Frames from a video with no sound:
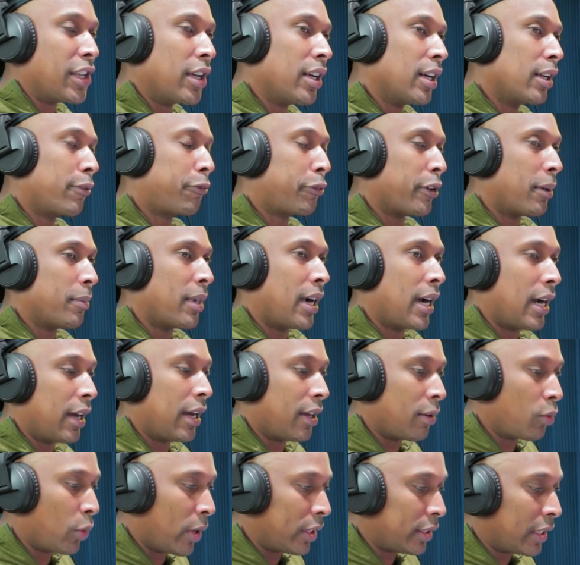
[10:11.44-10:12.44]
You heard from,
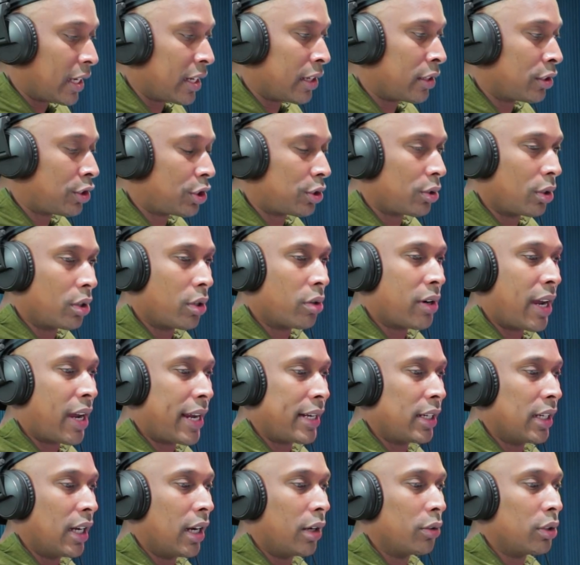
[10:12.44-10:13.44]
well, they're in studio
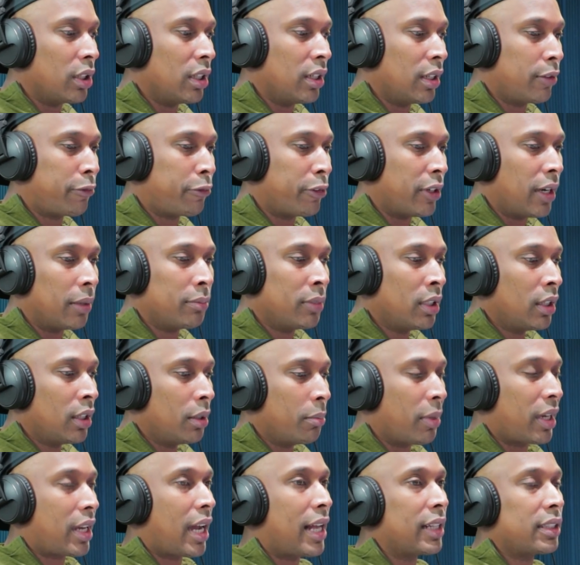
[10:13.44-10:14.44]
right now. You heard from
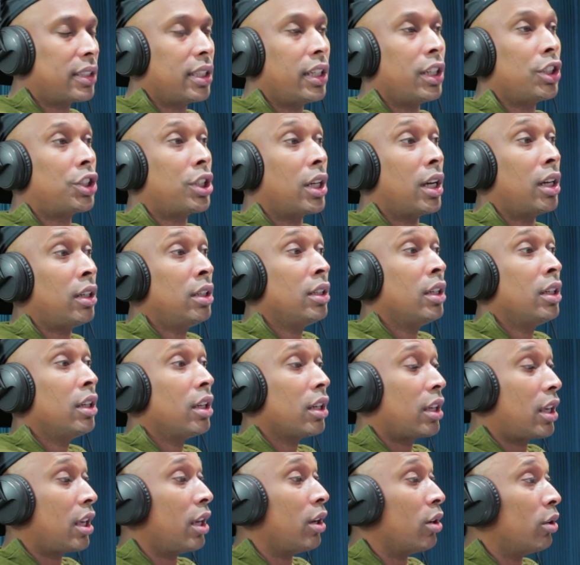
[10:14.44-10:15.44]
Mical Teja,
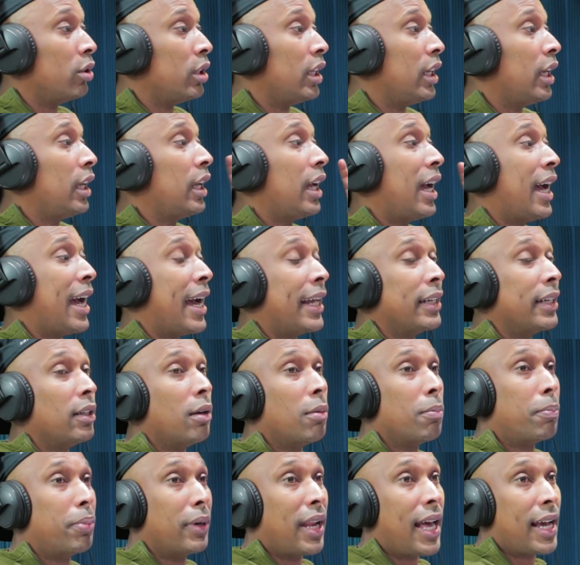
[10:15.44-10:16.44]
Keone, and
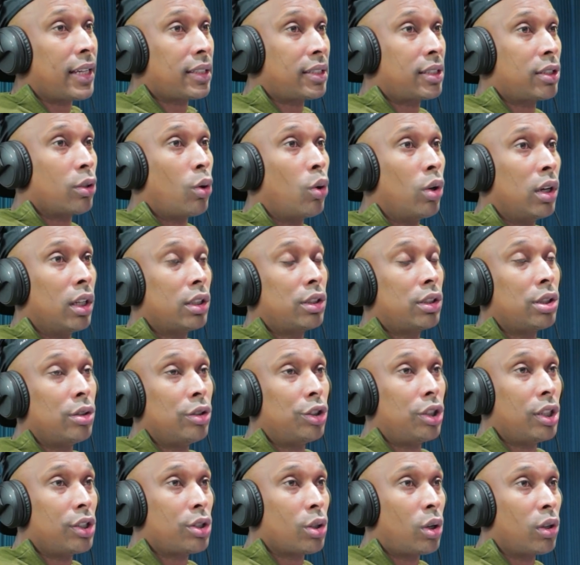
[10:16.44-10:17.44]
Blaxx.
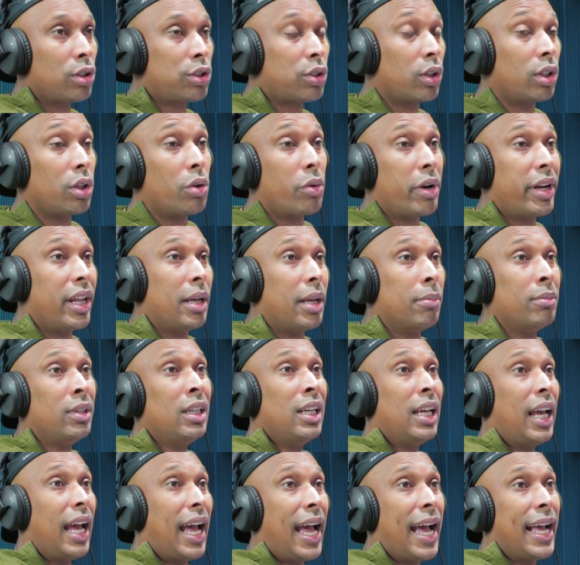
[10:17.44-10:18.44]
Olatunji is also on the Riddim,
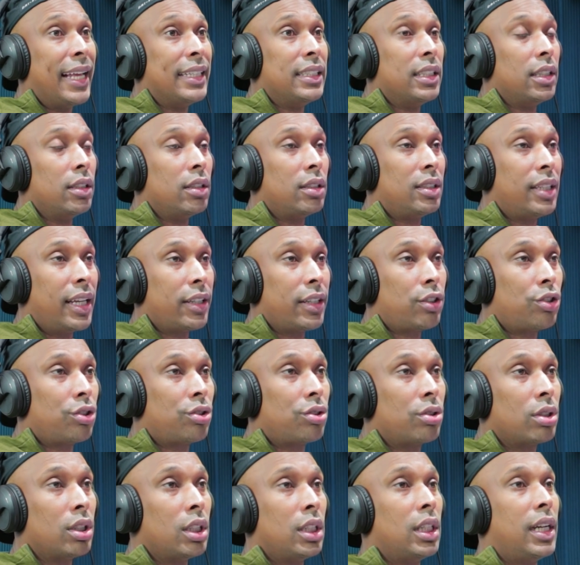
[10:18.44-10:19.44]
and
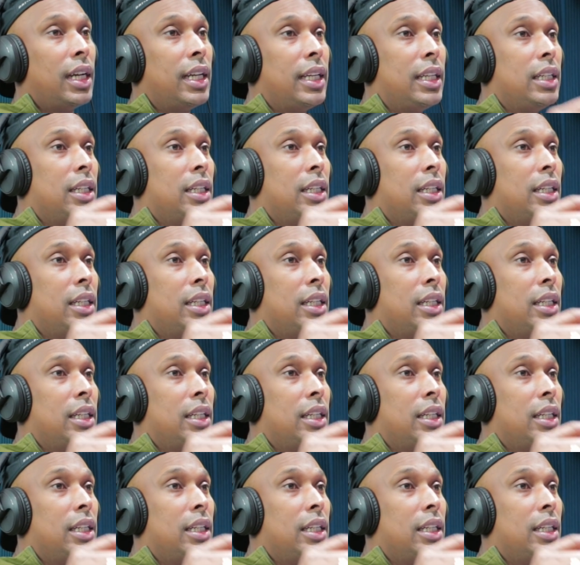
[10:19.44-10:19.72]
Destro.